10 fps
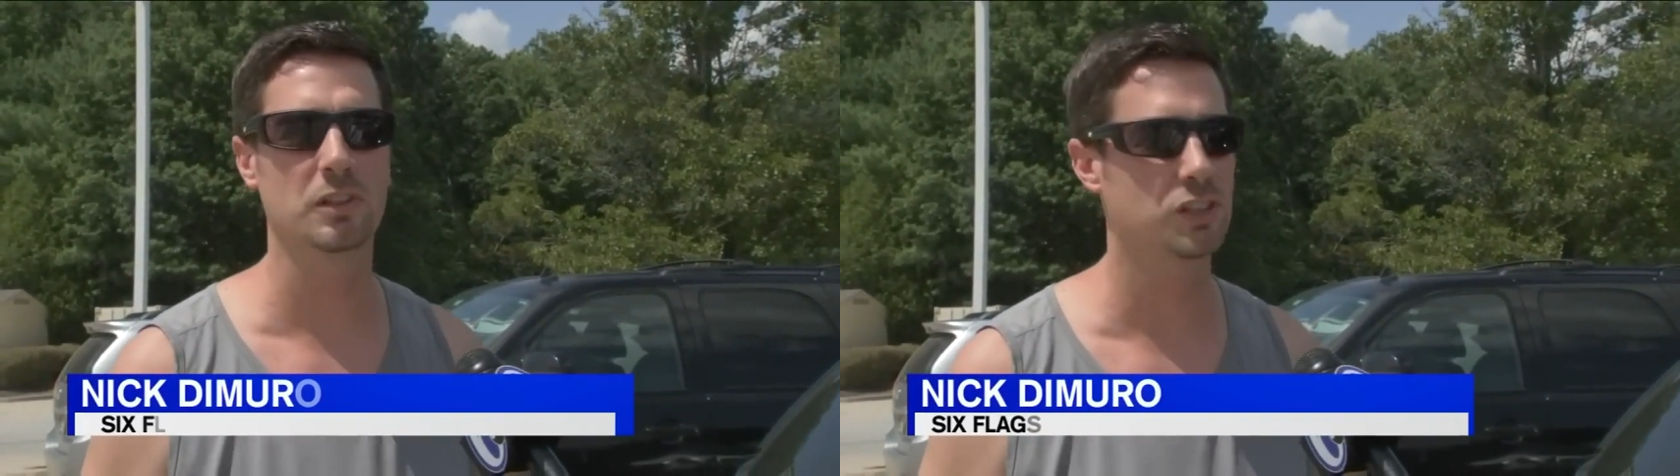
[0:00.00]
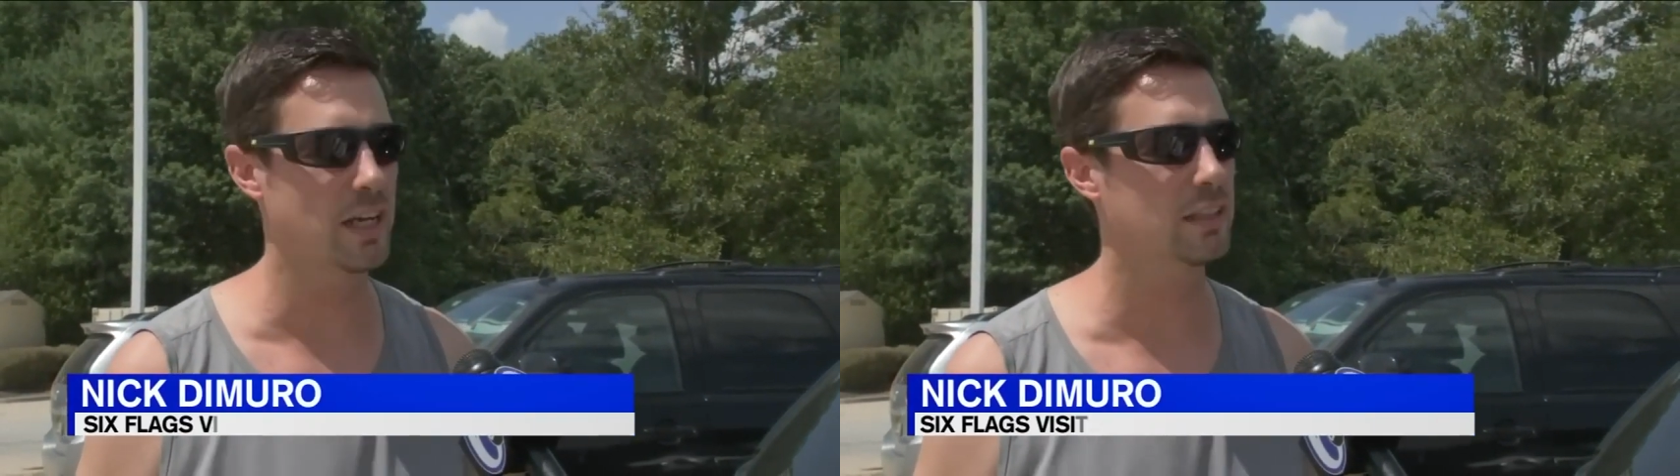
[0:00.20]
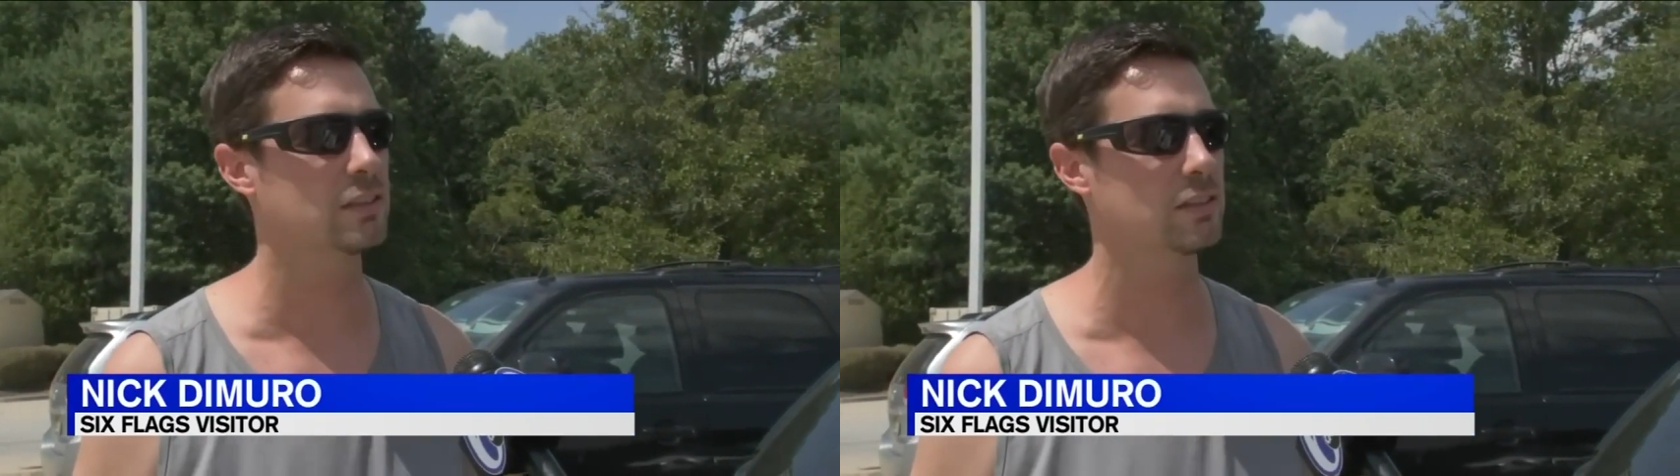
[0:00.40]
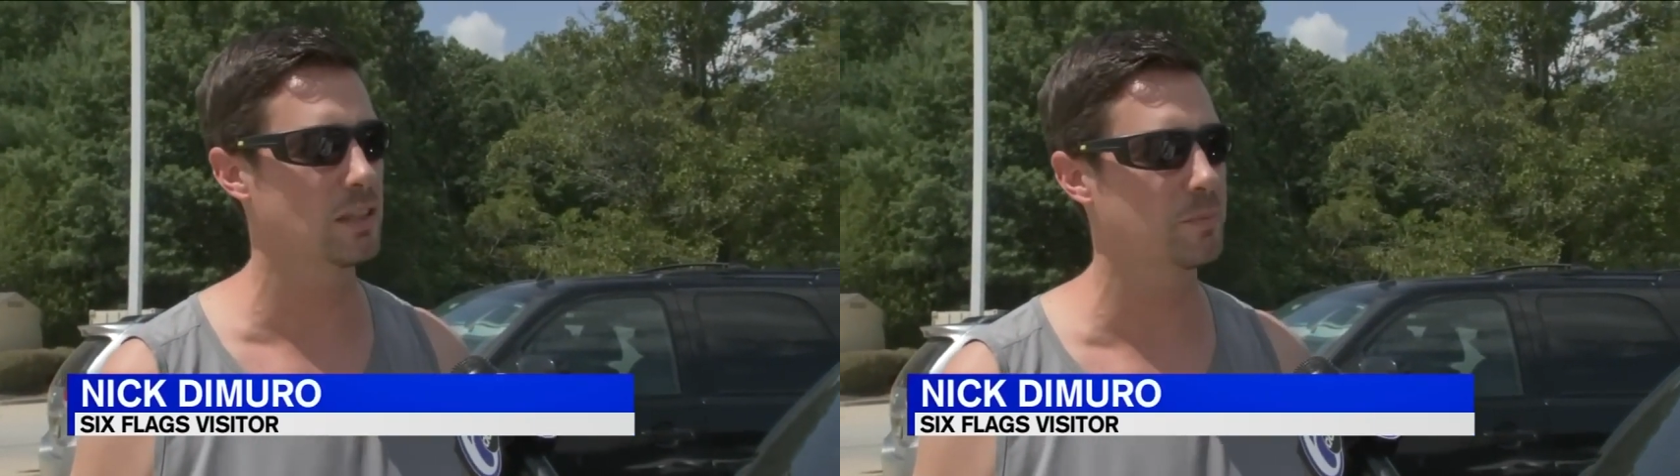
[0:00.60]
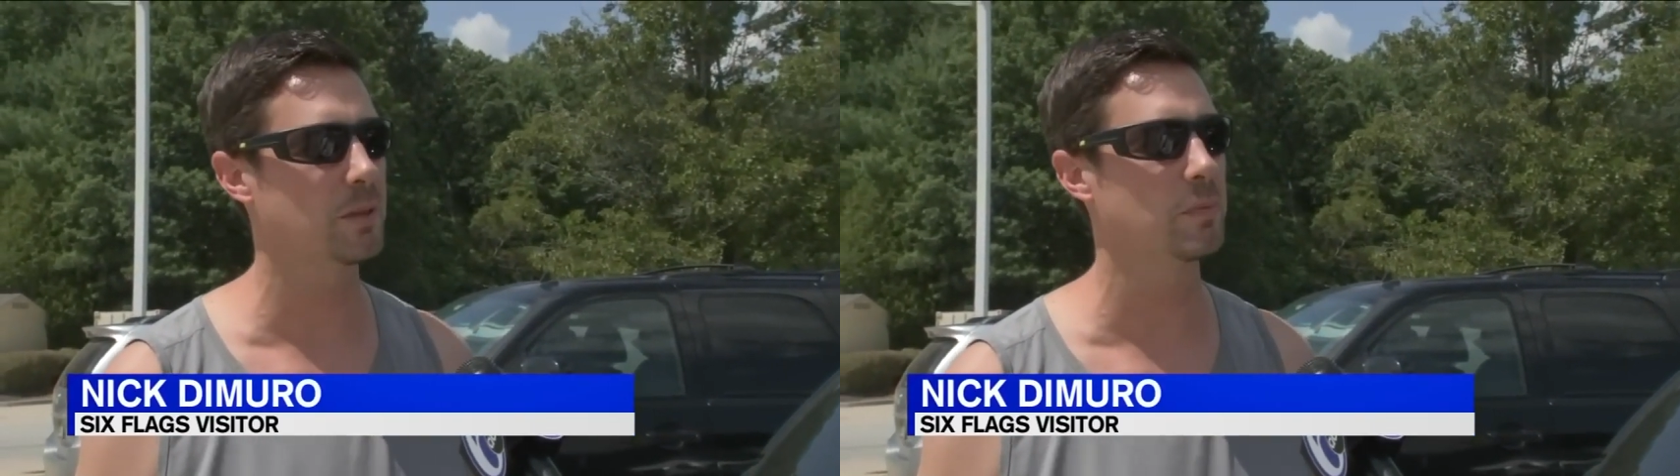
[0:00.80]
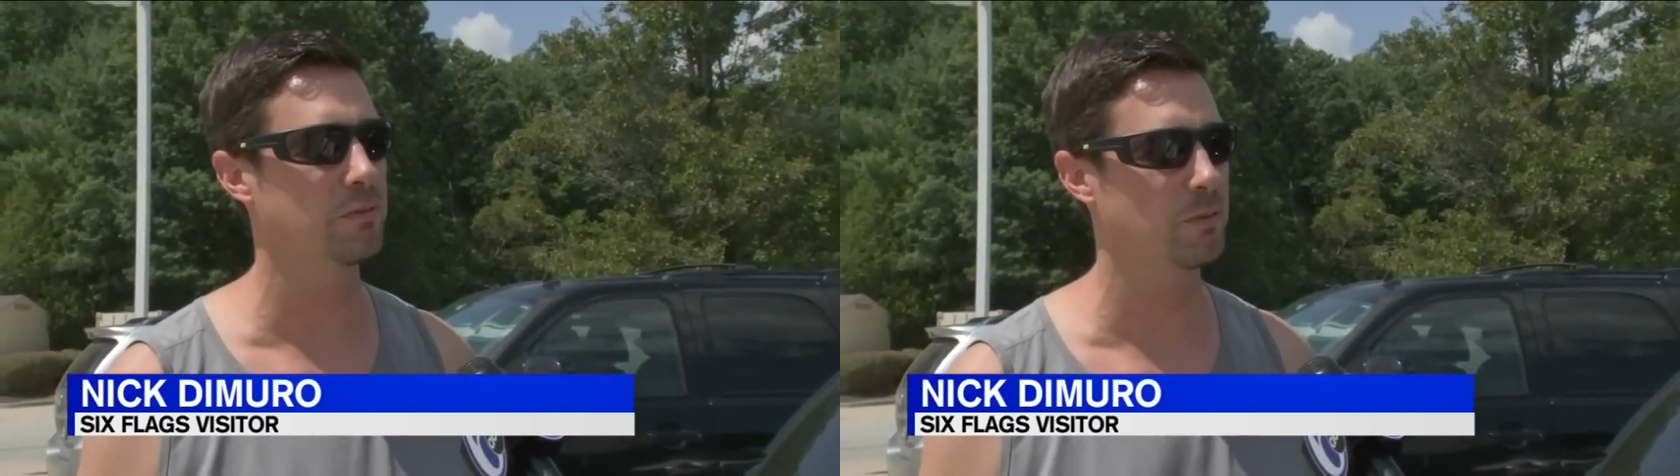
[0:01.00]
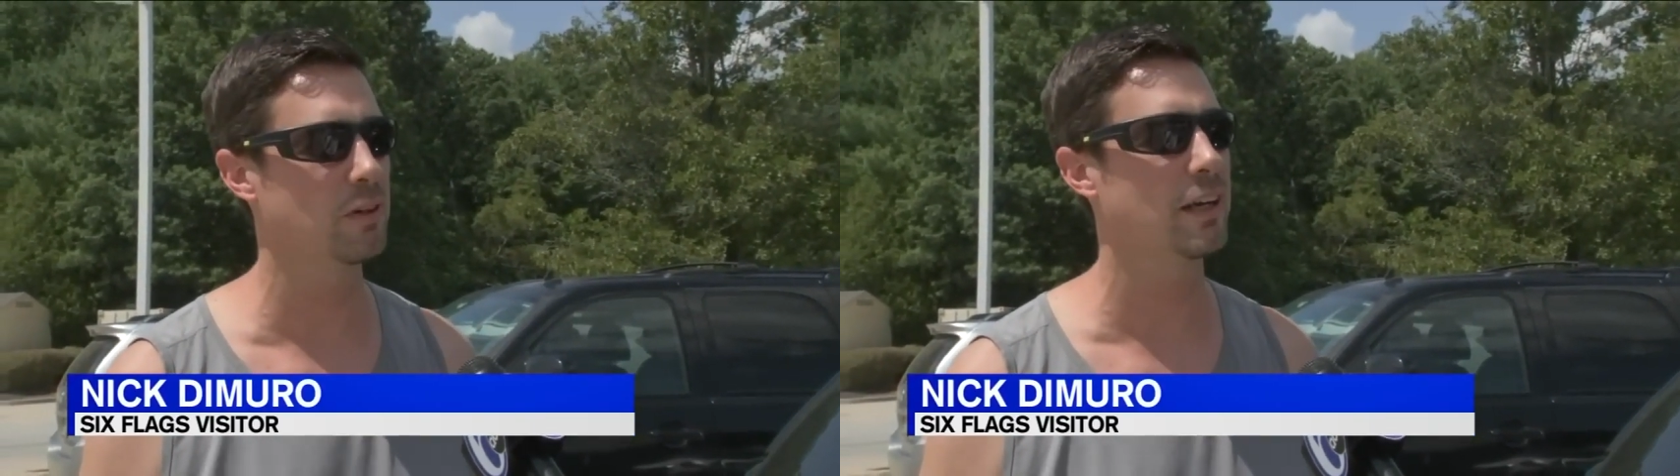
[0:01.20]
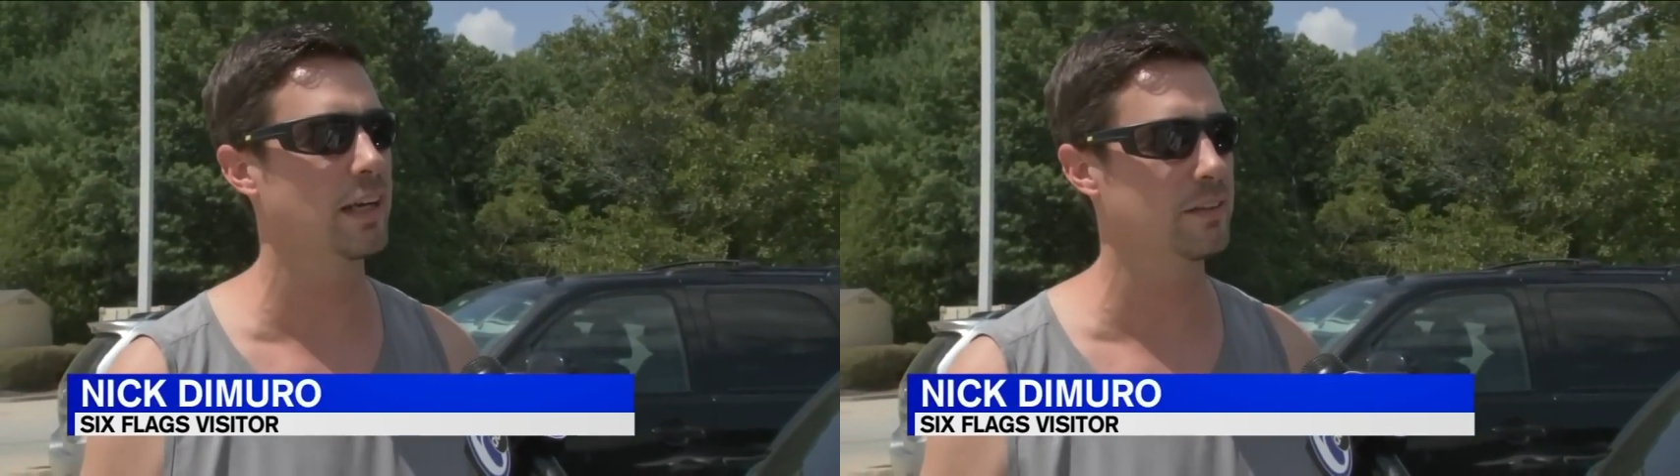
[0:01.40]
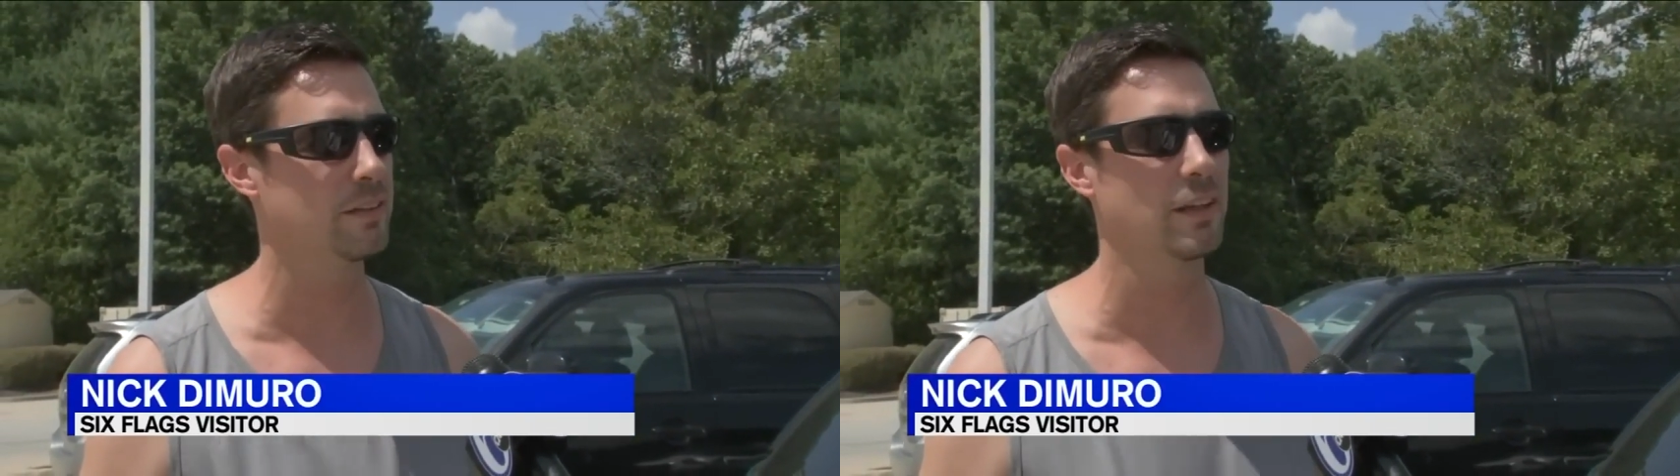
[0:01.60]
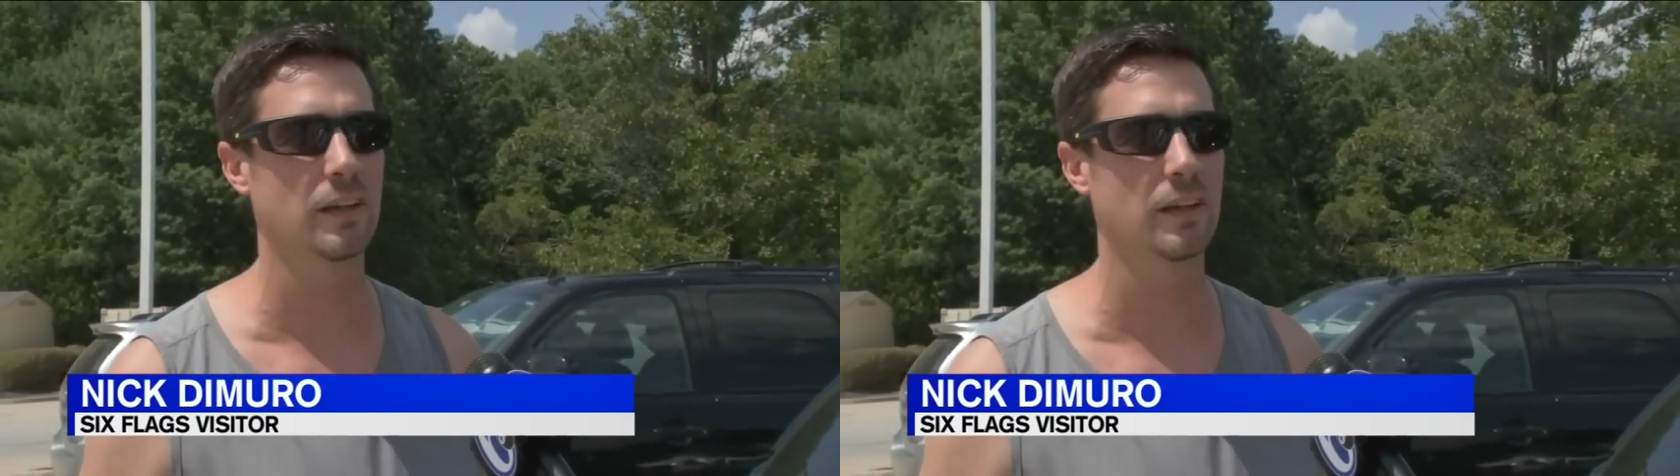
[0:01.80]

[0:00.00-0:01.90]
more checks or something beforehand,